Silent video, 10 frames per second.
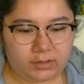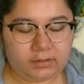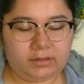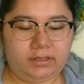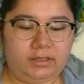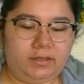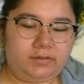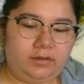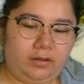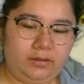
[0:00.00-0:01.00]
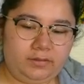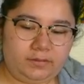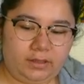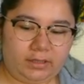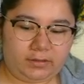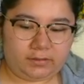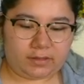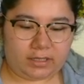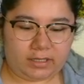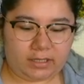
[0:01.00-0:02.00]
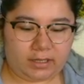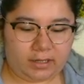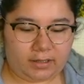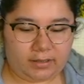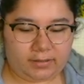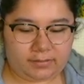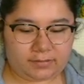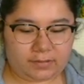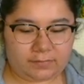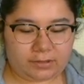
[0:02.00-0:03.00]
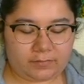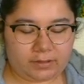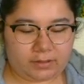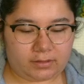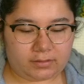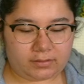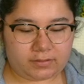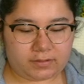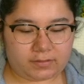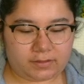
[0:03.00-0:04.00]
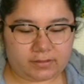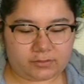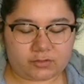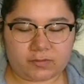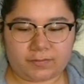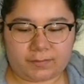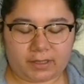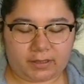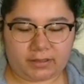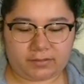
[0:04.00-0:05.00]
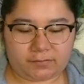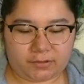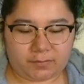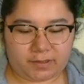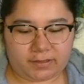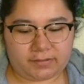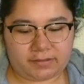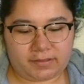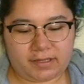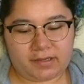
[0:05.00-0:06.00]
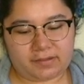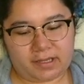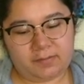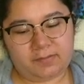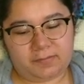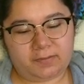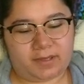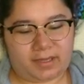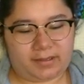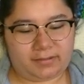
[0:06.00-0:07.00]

Like, as long as, like, the AI self-driving cars is not driven by, like, a robot, then that, that would feel bad.